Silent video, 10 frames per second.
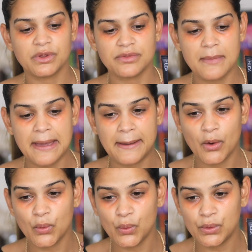with my
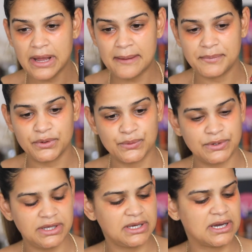Huda
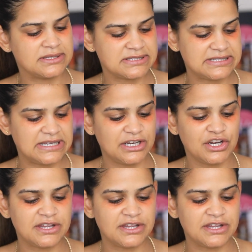Beauty concealer.